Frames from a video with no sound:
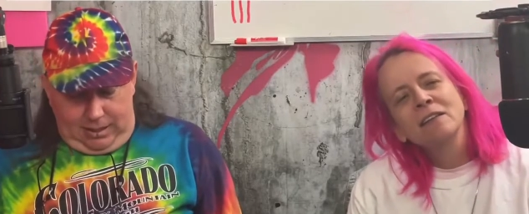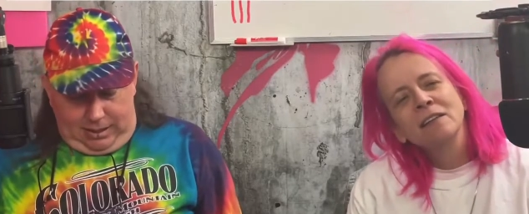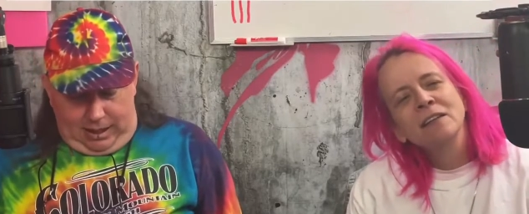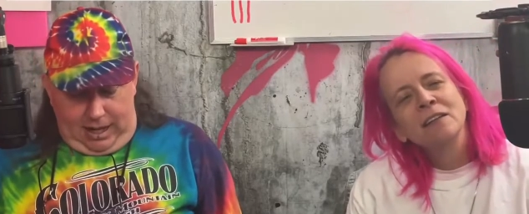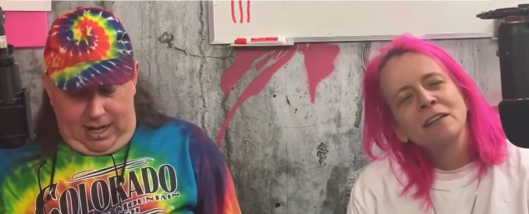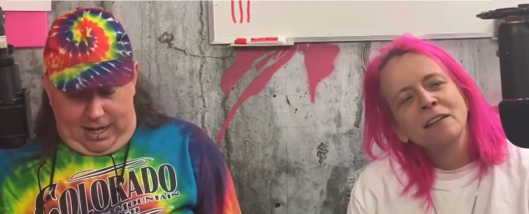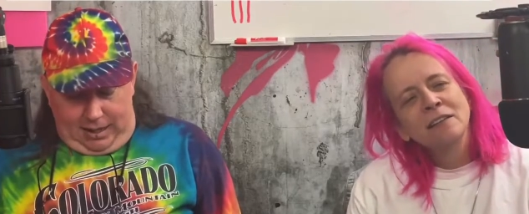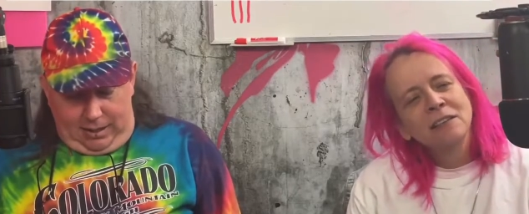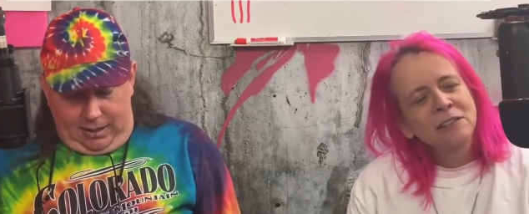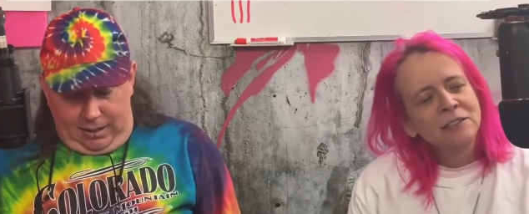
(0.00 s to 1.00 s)
Speaker 1: Okay, A.
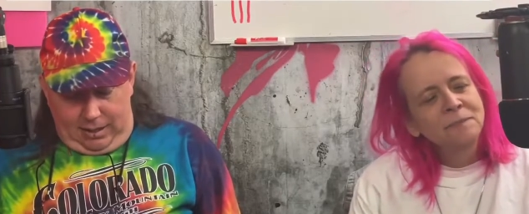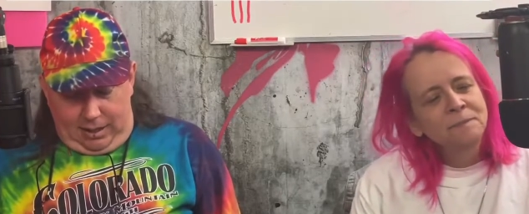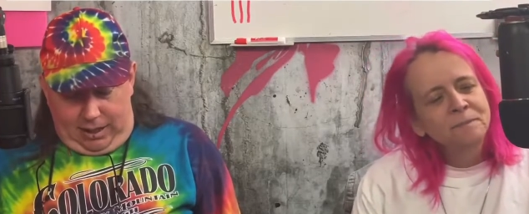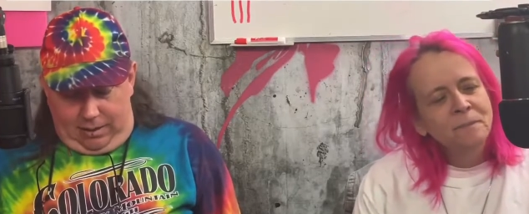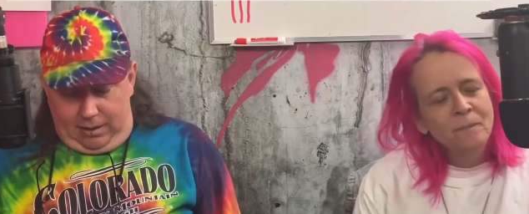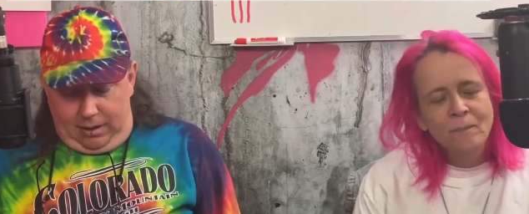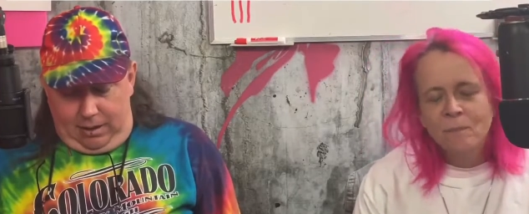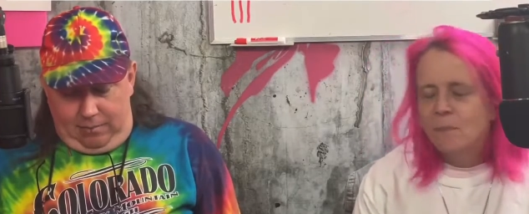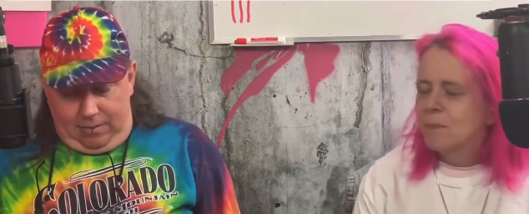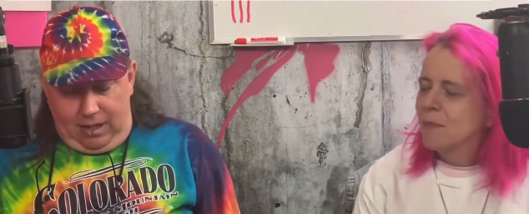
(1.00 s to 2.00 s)
Okay,
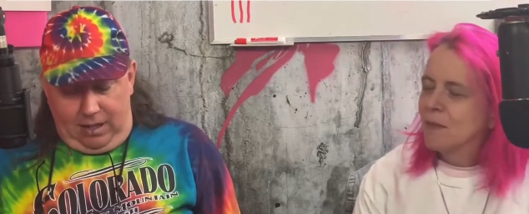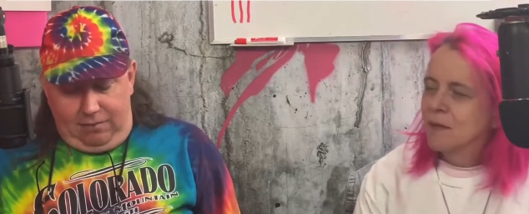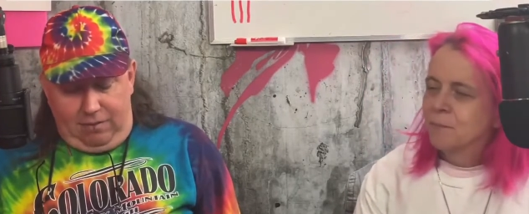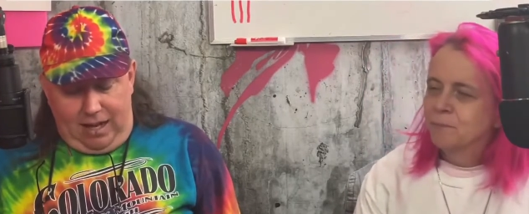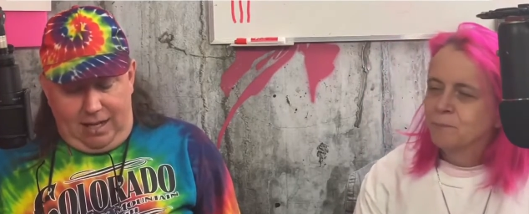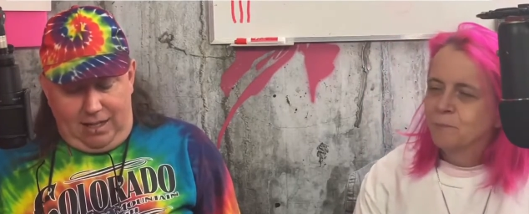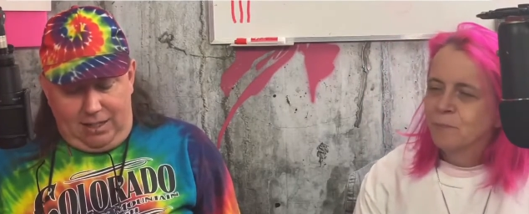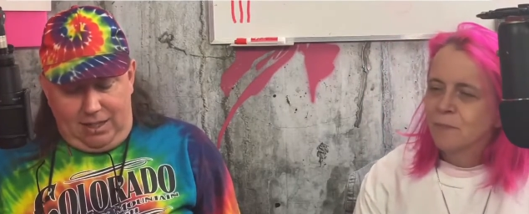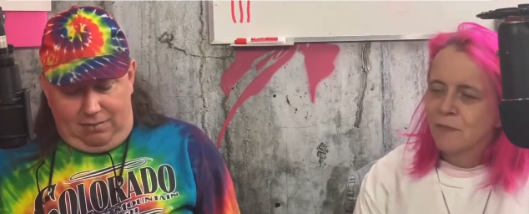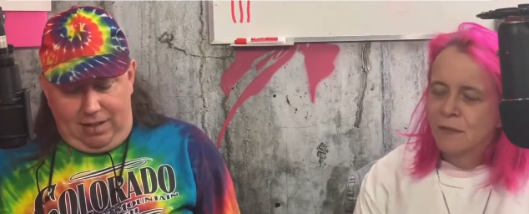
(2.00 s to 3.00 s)
if if that is
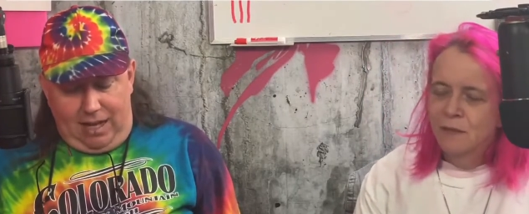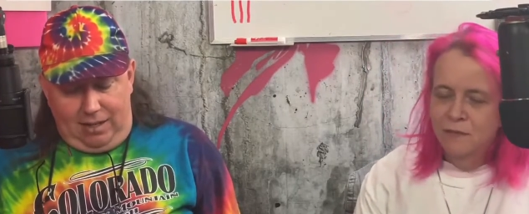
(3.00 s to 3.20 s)
if that